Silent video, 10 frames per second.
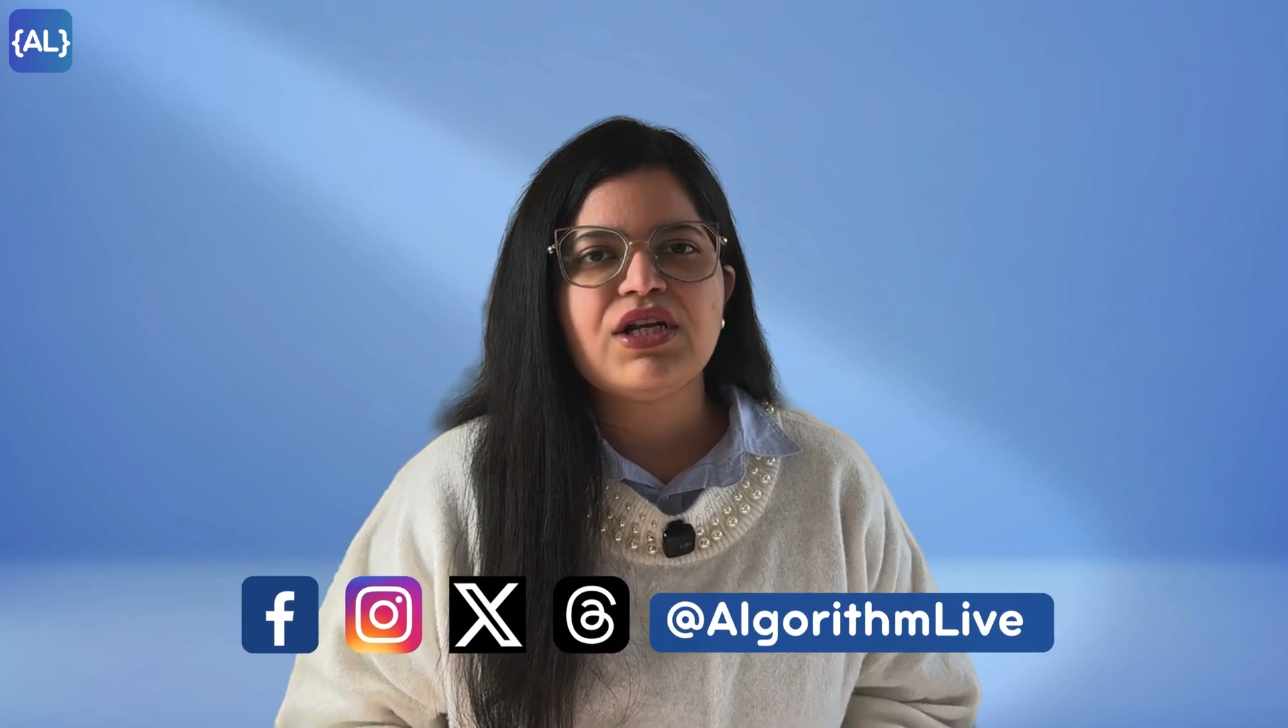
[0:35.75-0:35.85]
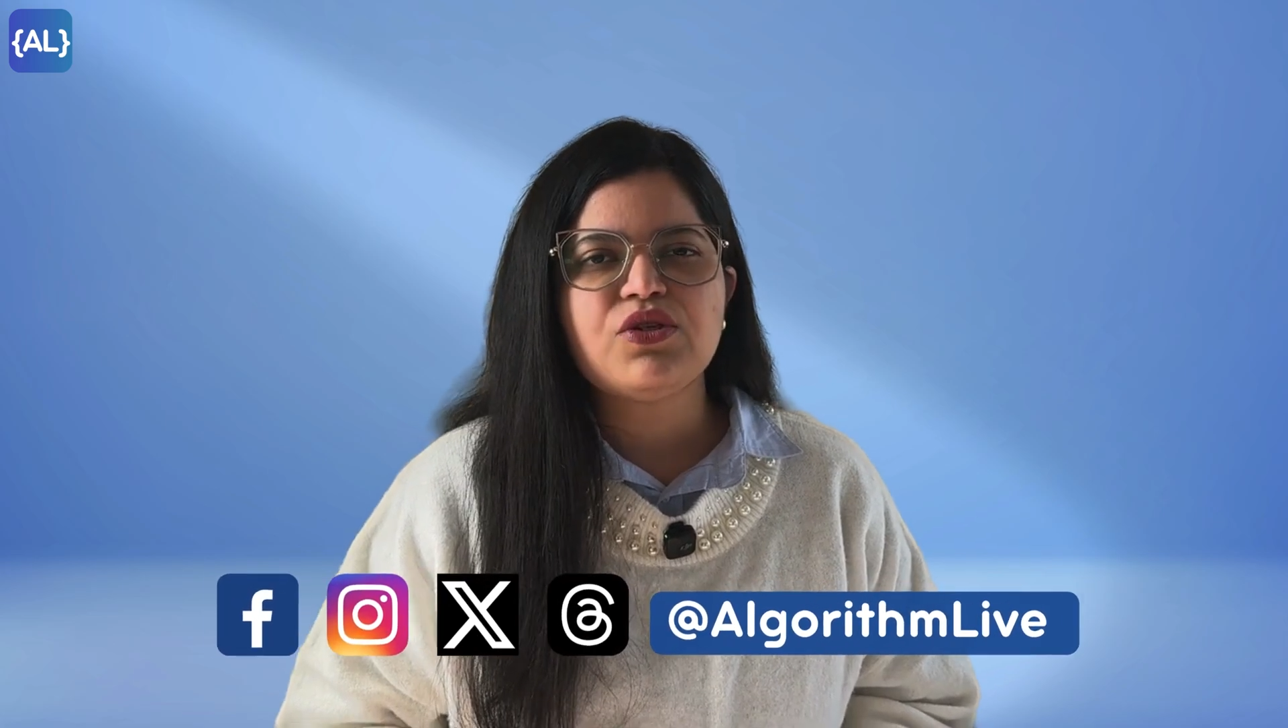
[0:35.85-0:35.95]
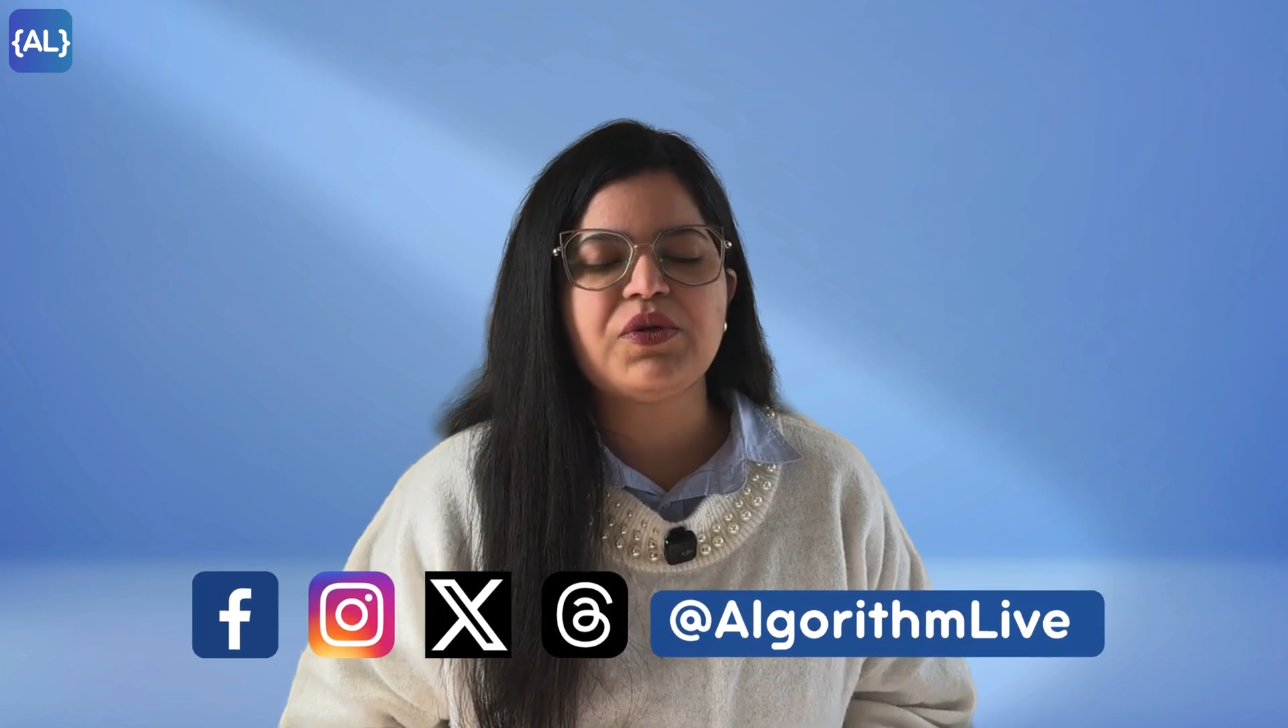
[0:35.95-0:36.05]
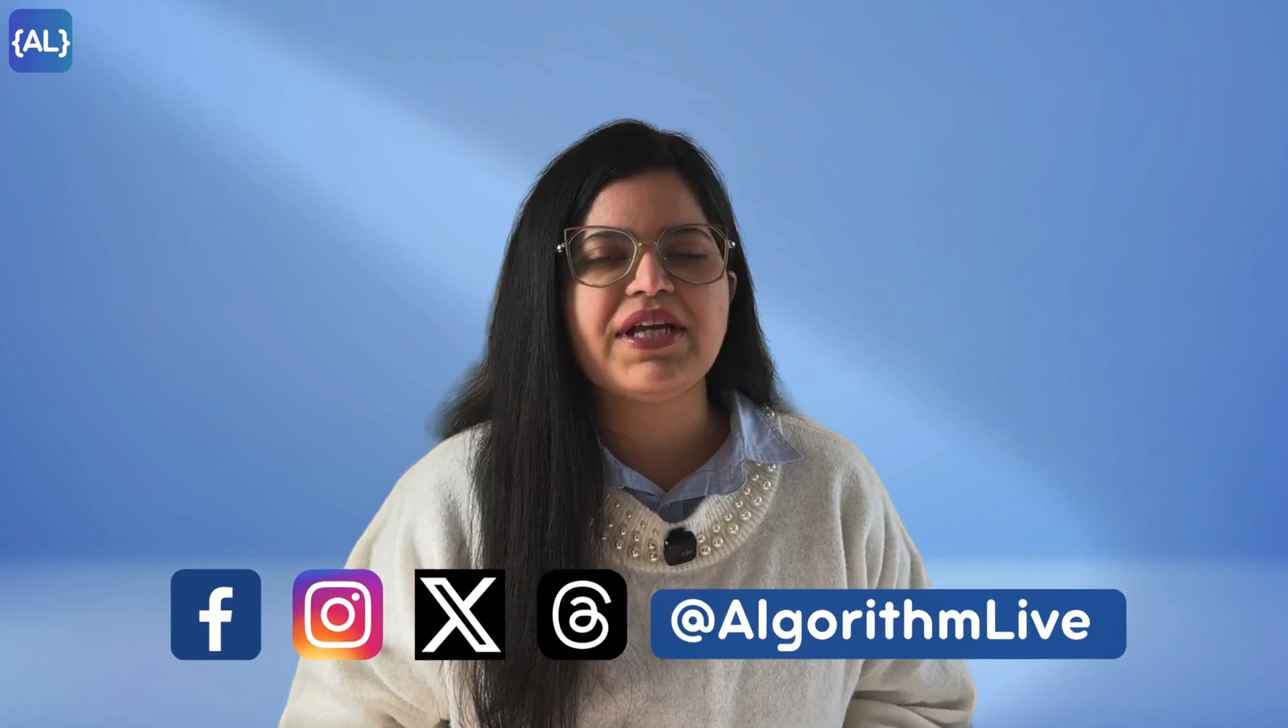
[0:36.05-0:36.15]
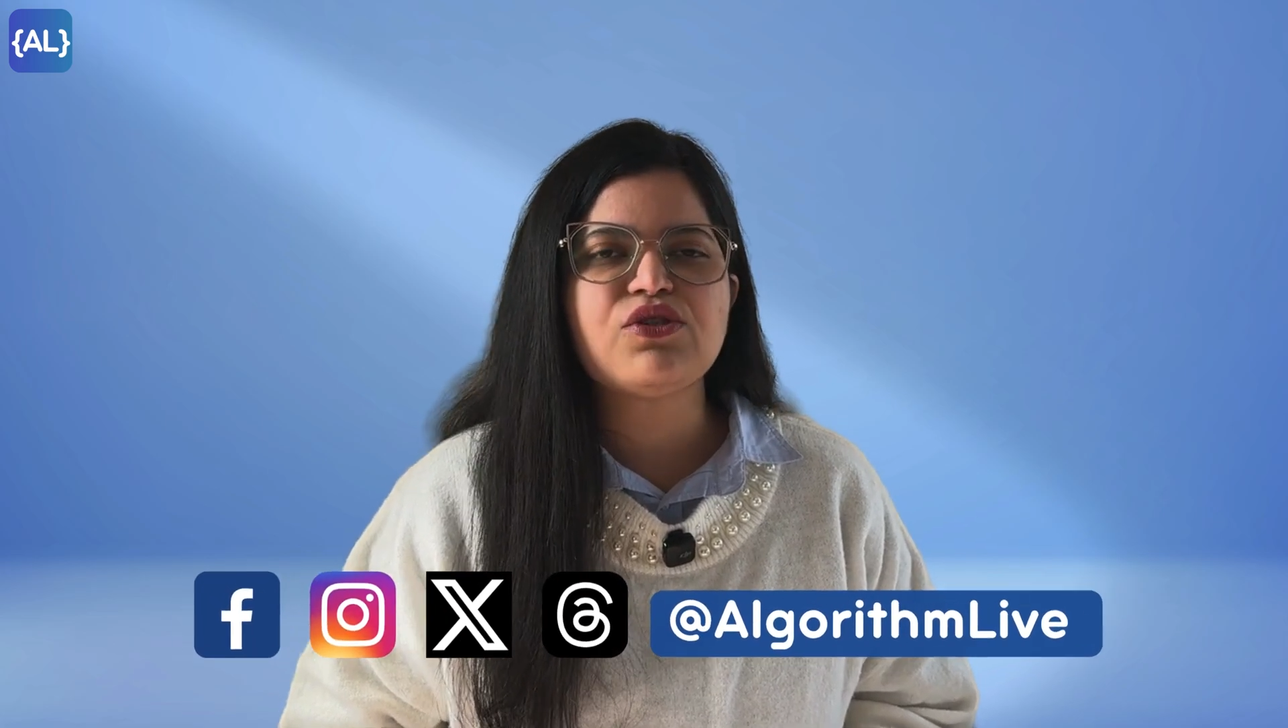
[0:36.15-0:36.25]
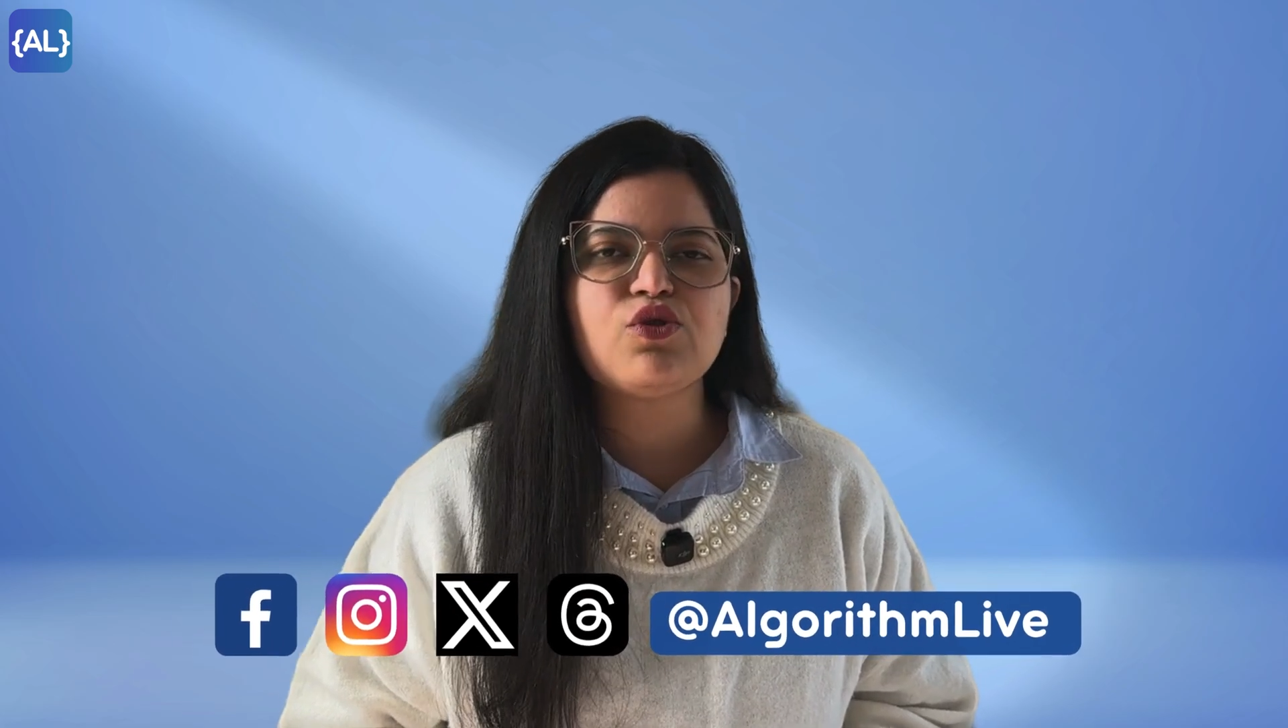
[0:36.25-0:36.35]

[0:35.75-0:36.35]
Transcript: to get